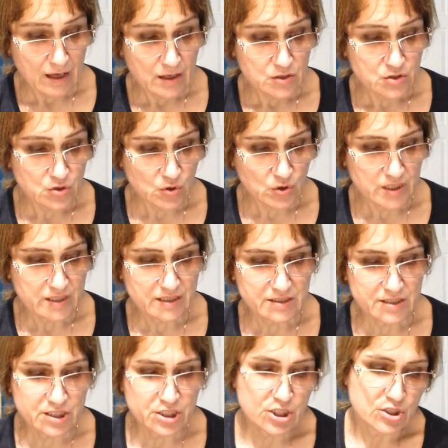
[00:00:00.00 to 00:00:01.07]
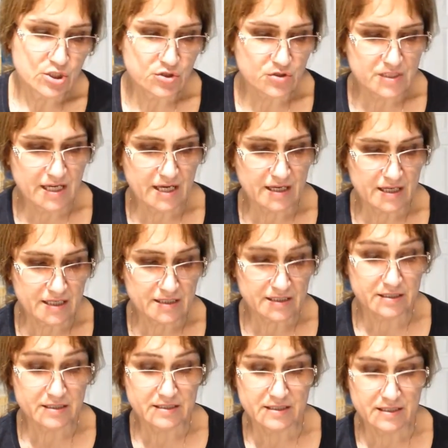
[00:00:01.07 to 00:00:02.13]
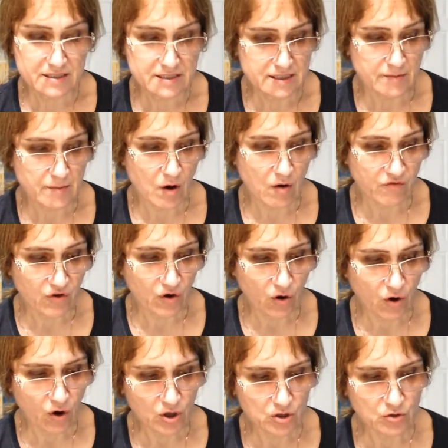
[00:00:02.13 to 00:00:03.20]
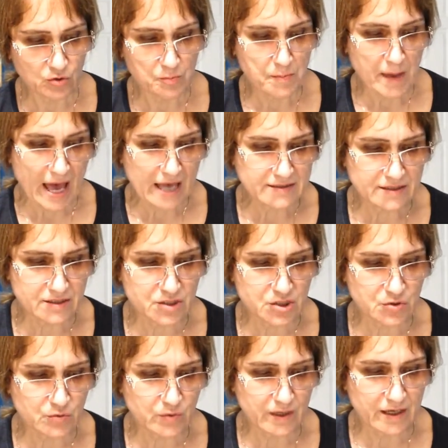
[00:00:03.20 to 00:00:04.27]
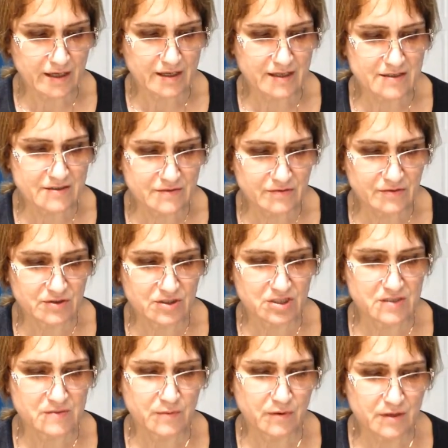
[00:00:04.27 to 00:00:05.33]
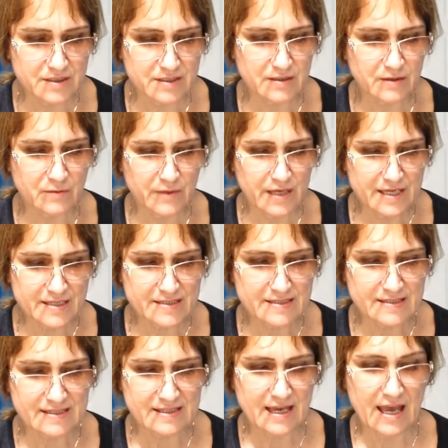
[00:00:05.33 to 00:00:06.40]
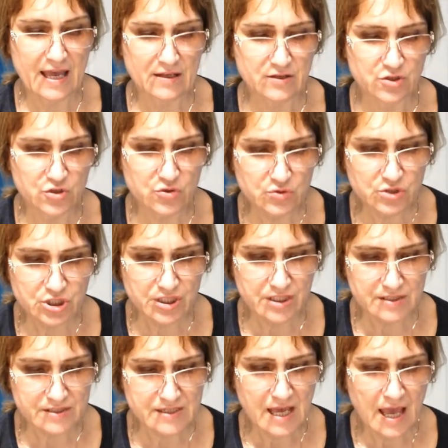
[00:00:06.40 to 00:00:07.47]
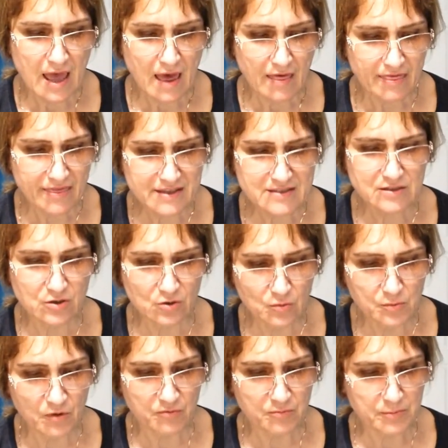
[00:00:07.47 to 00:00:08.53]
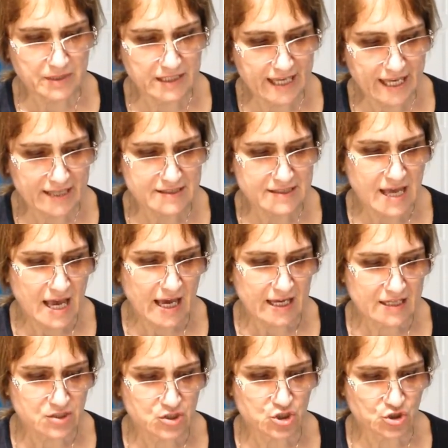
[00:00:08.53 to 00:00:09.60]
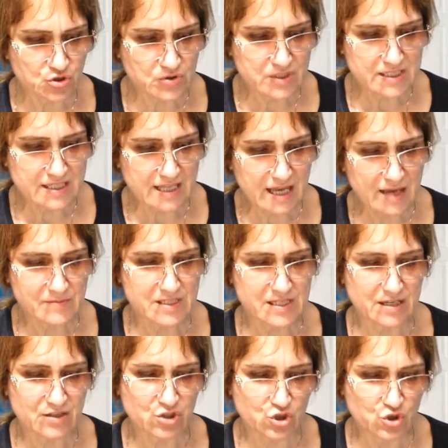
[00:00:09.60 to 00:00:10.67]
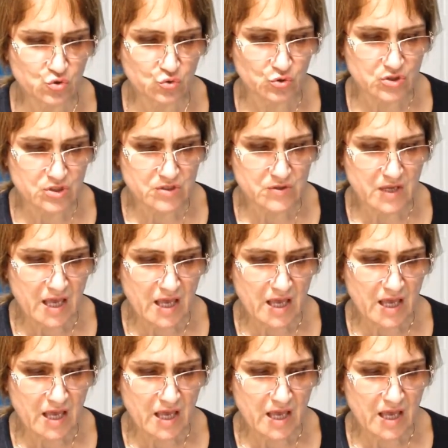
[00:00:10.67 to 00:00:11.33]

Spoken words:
So in addition to their inner system of hollow passageways for transporting waste and nutrients, this group of plants has true stems and roots.